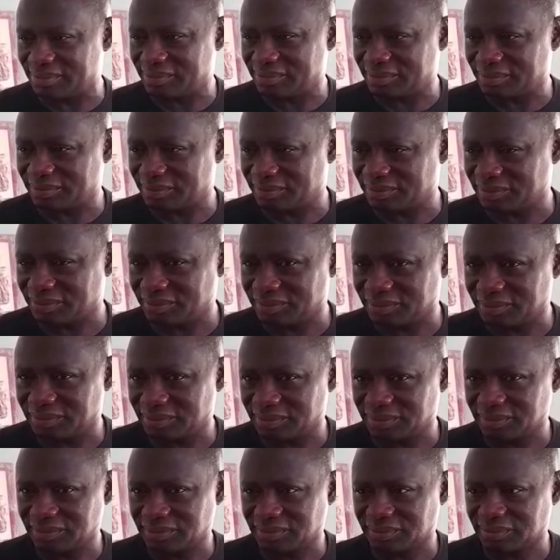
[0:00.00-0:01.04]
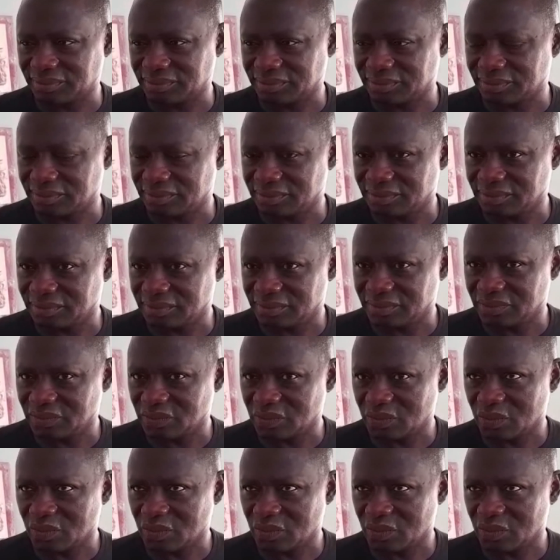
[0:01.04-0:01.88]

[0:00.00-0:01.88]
No one is speaking in this clip.